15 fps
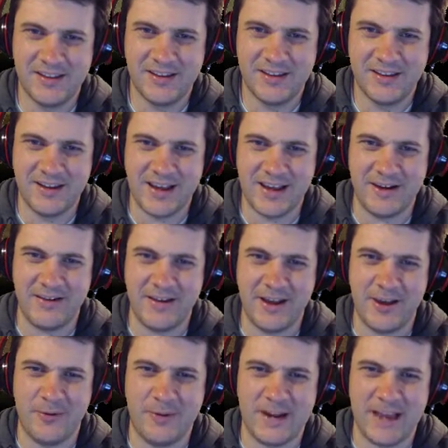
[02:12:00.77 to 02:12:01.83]
I don't
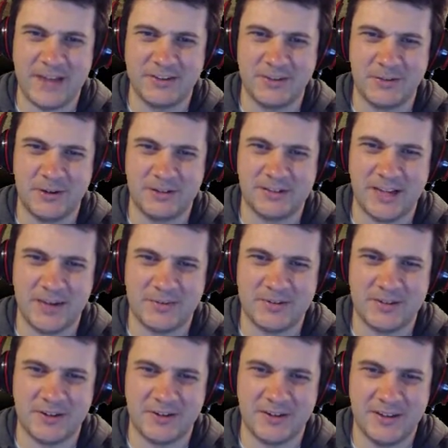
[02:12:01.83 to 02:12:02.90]
know, what has the world come
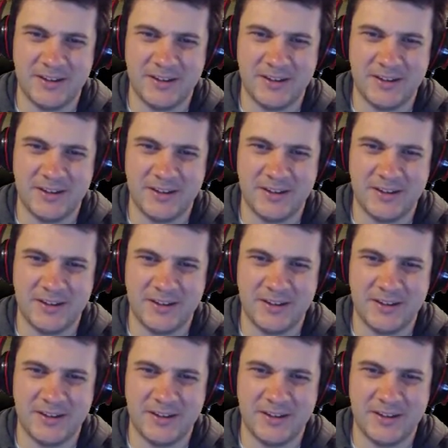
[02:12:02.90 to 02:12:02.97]
to?